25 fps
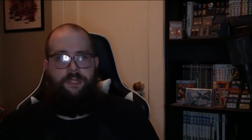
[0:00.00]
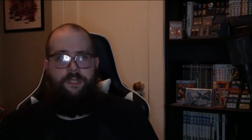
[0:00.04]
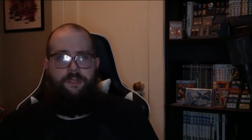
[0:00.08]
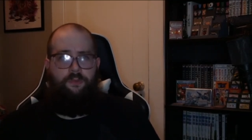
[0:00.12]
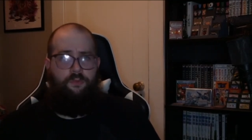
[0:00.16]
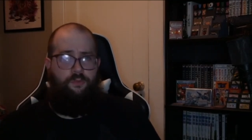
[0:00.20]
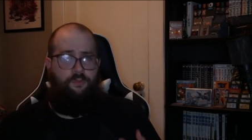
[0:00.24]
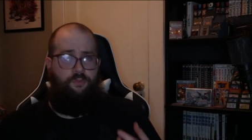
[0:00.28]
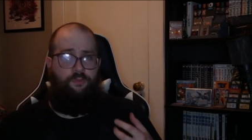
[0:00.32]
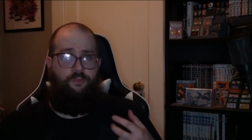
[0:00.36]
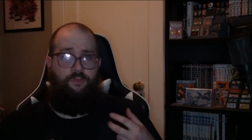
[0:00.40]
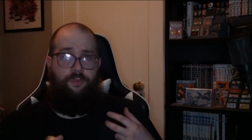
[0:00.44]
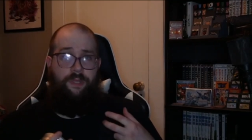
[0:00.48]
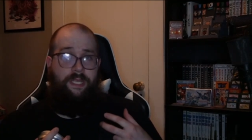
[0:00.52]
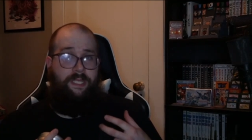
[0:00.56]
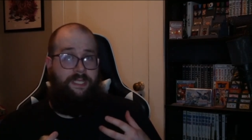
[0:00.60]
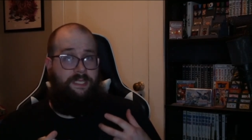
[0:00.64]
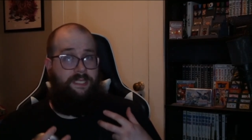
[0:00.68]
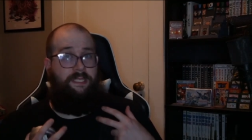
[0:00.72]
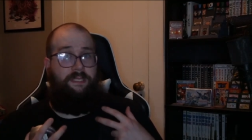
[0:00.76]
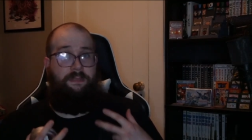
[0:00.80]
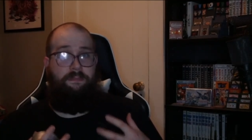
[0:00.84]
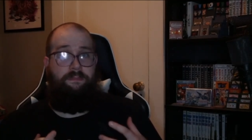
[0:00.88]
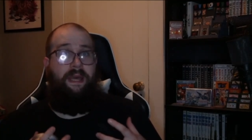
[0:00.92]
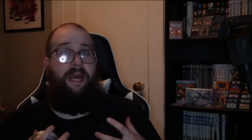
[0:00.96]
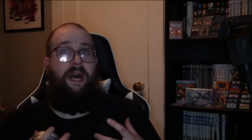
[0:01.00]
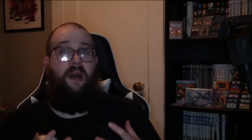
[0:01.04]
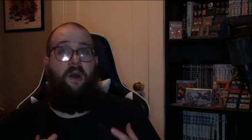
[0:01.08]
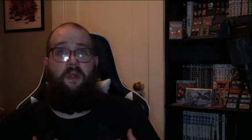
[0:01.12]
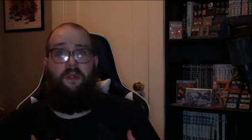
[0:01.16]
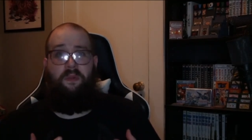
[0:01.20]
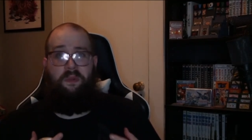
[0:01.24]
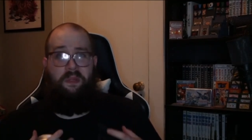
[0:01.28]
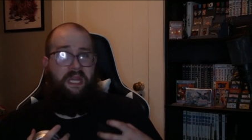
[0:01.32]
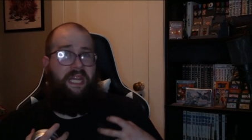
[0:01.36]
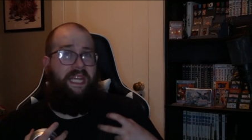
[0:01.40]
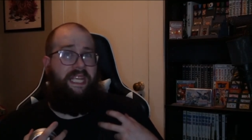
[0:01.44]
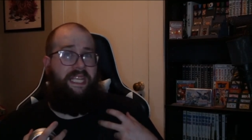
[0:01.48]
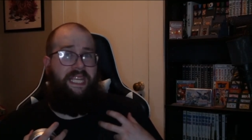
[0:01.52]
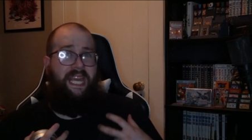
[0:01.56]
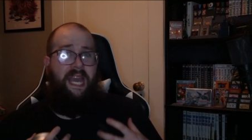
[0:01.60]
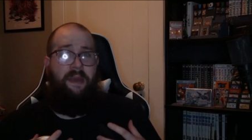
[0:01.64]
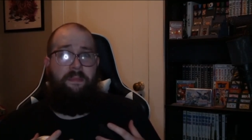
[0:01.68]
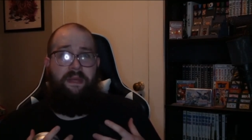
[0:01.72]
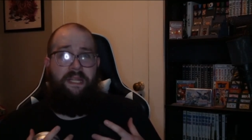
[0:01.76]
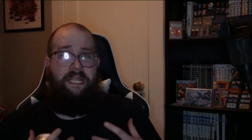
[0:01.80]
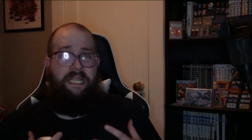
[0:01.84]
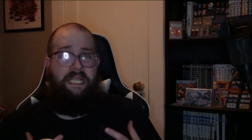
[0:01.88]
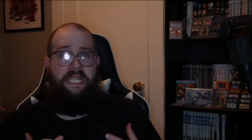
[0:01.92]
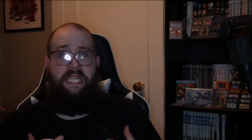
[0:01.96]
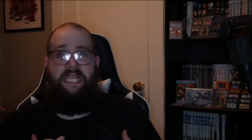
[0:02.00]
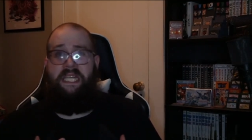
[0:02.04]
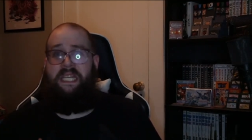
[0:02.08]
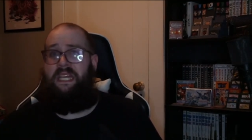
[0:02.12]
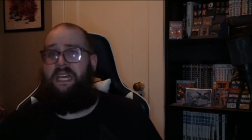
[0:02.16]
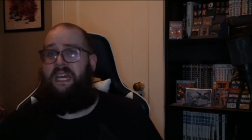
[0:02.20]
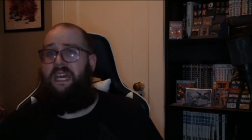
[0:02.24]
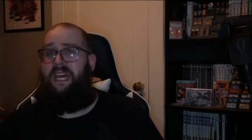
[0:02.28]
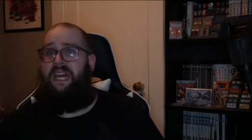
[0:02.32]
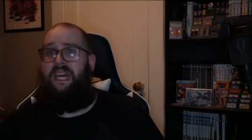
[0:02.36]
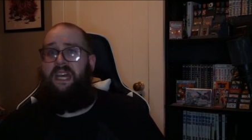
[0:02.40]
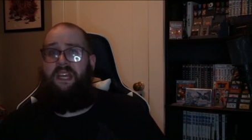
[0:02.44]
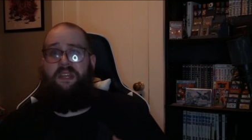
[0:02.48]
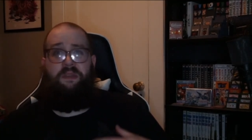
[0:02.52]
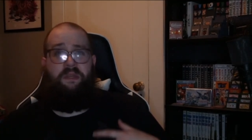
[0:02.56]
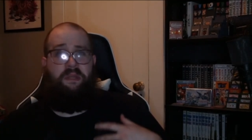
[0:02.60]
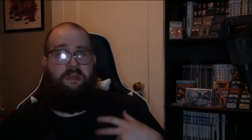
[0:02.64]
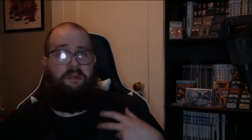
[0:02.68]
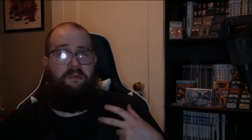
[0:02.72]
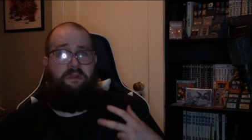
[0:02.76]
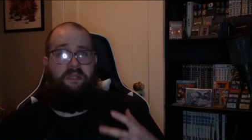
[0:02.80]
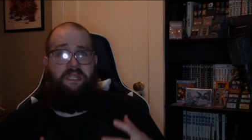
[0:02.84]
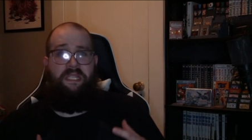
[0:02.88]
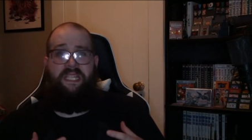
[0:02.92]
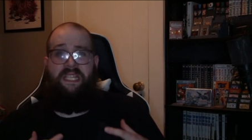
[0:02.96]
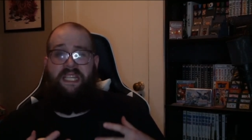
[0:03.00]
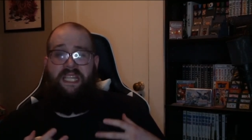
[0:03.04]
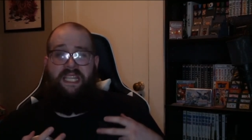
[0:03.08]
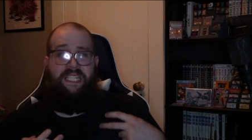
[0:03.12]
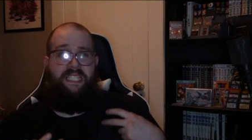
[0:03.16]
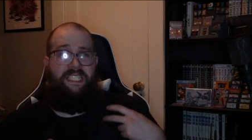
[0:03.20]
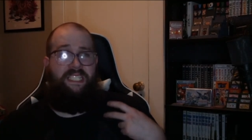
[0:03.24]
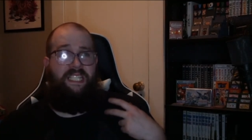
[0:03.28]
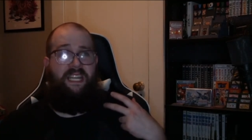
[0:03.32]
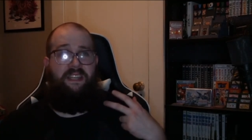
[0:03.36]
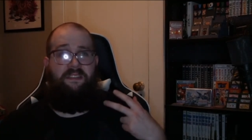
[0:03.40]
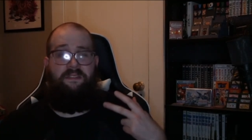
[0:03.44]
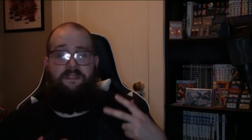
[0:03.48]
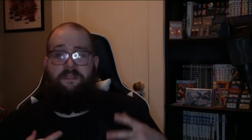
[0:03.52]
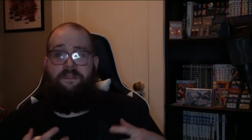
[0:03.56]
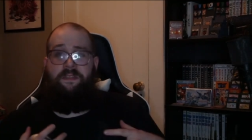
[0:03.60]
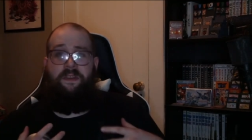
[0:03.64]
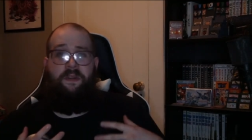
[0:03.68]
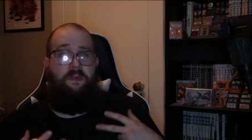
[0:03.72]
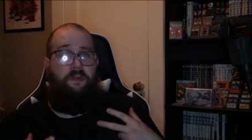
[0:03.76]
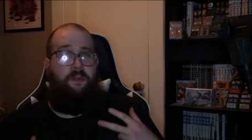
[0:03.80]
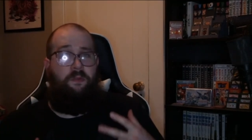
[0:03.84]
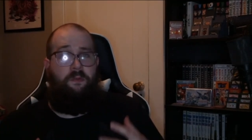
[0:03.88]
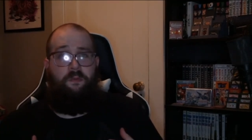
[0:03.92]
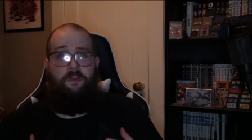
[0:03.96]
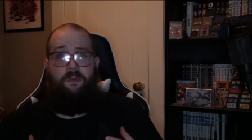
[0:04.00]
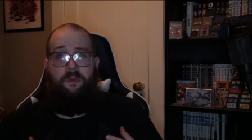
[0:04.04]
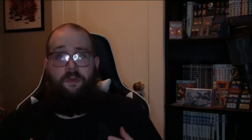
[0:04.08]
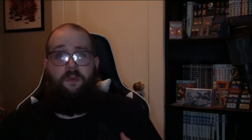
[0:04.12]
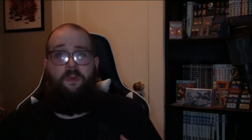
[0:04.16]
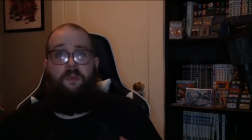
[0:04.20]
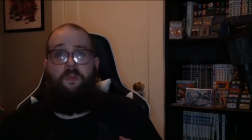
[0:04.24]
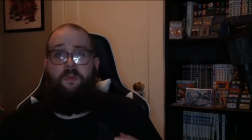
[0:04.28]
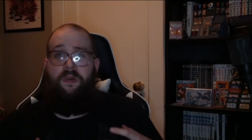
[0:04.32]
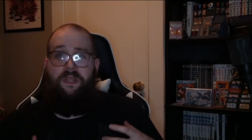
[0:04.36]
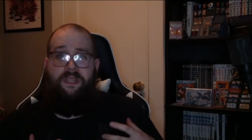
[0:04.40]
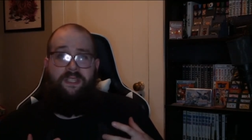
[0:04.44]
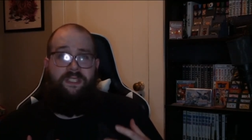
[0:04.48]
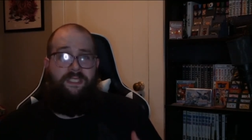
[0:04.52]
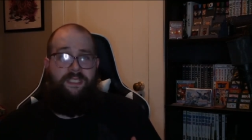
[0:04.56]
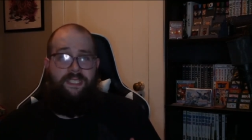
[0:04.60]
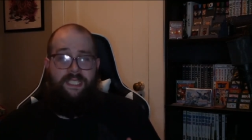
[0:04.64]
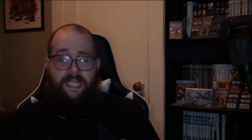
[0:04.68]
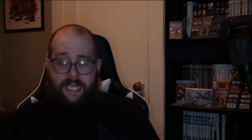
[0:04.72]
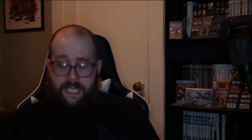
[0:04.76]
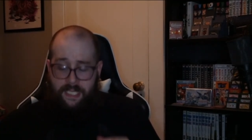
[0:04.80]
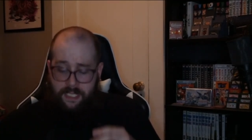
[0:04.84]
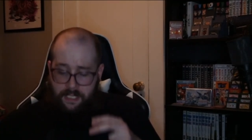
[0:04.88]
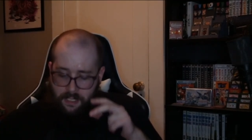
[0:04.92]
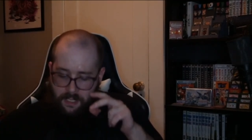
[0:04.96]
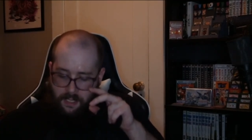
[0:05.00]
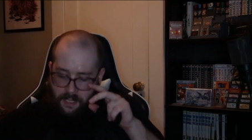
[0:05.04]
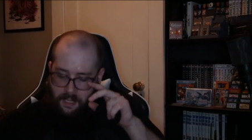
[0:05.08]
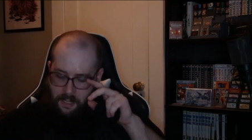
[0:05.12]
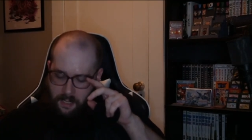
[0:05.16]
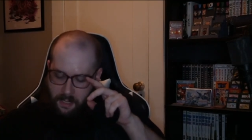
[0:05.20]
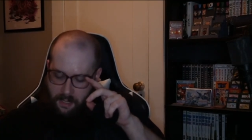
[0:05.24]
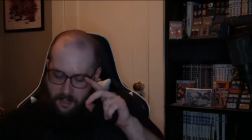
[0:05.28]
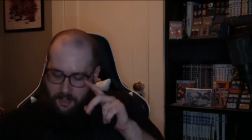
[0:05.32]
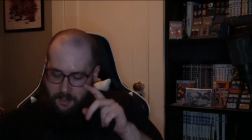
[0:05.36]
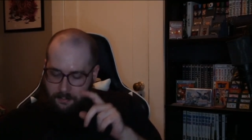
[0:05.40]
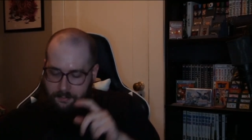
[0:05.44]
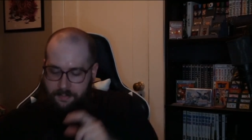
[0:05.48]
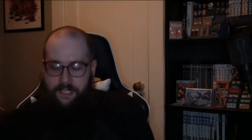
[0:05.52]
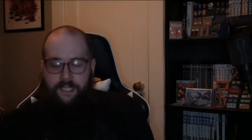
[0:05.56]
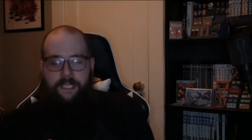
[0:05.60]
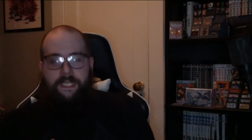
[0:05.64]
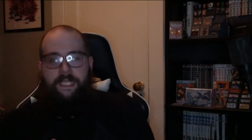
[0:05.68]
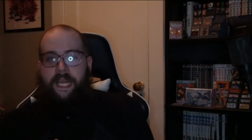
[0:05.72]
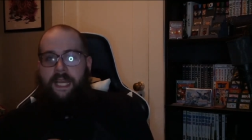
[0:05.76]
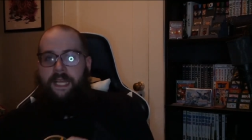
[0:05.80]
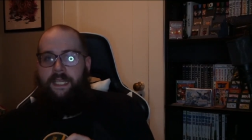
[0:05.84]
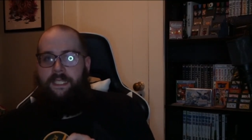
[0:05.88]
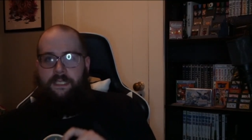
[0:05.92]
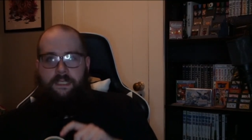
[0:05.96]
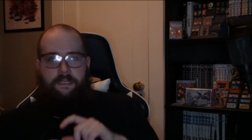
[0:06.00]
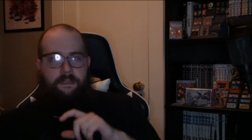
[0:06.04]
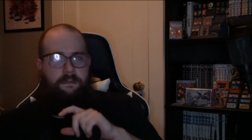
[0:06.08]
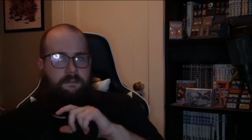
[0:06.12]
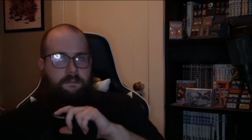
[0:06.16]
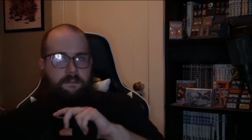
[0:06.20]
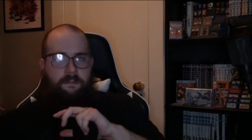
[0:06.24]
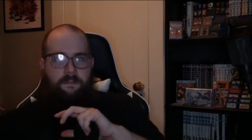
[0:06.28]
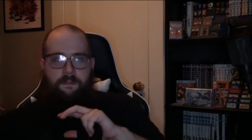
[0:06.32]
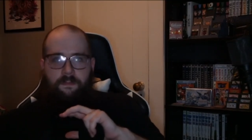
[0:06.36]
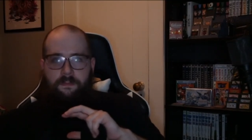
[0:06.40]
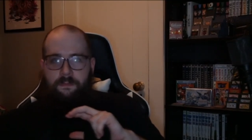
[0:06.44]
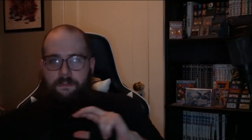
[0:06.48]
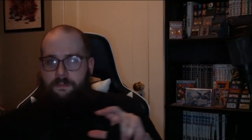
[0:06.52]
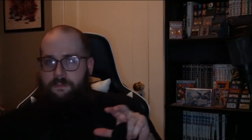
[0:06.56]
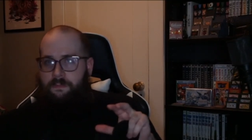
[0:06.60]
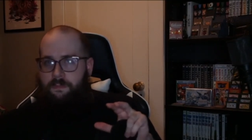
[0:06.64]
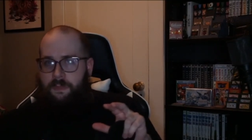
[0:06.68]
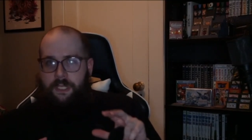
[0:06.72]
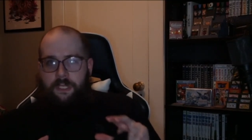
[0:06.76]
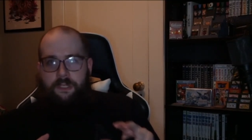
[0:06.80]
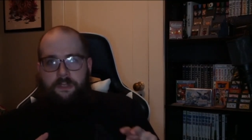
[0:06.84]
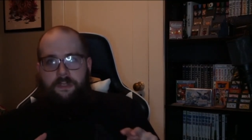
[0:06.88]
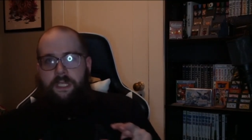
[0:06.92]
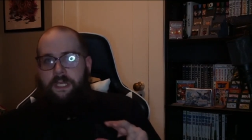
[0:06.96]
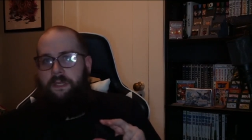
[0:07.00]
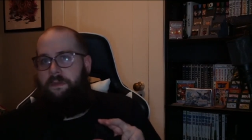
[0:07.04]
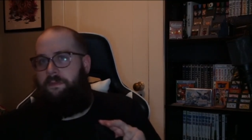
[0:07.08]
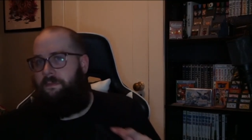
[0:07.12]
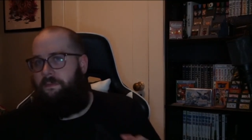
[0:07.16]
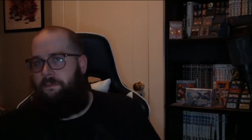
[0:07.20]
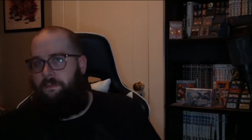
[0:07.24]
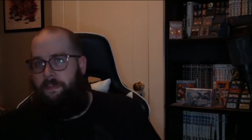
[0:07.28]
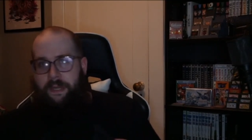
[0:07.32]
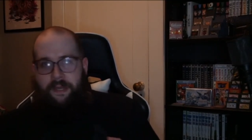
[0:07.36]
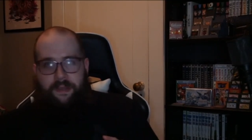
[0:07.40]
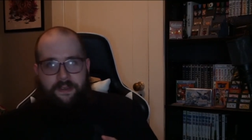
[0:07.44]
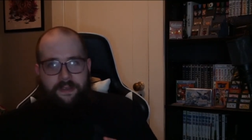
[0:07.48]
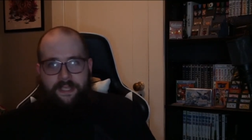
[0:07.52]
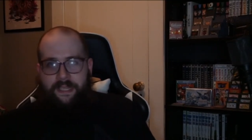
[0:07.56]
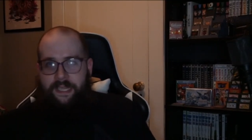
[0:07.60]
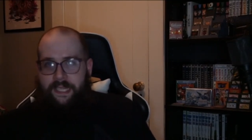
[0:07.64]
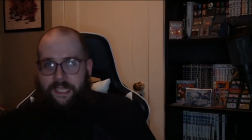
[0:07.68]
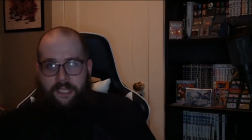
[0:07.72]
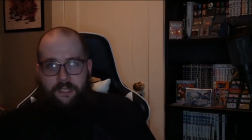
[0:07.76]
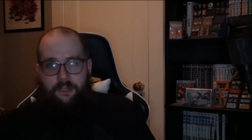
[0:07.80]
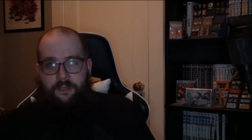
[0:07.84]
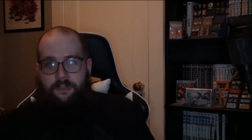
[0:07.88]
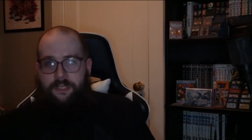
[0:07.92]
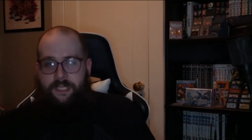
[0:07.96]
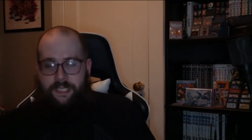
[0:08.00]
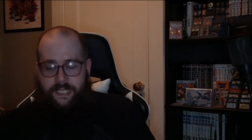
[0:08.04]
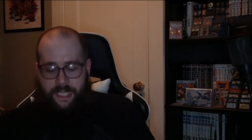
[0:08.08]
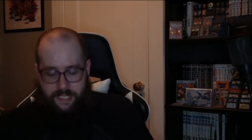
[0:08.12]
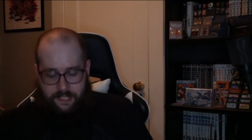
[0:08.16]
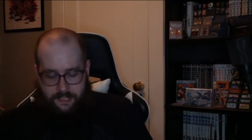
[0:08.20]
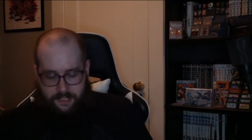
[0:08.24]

they smell like chemically. They just kind of fill the room with stink. This has literally very little scent.